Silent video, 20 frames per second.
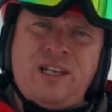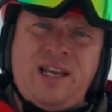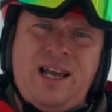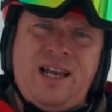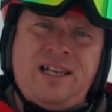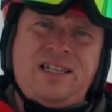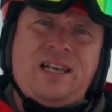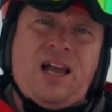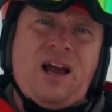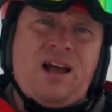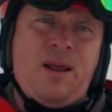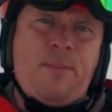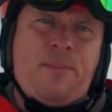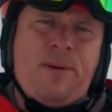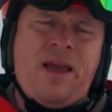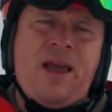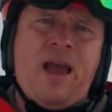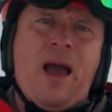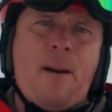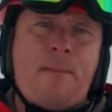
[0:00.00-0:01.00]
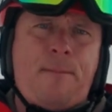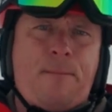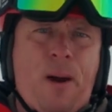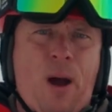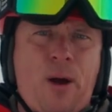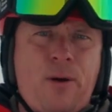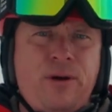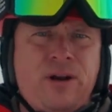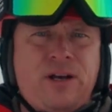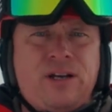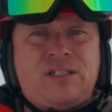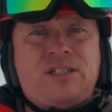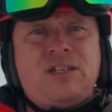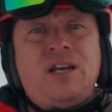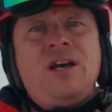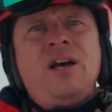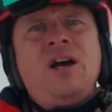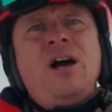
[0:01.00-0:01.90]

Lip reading: is going to be a bonus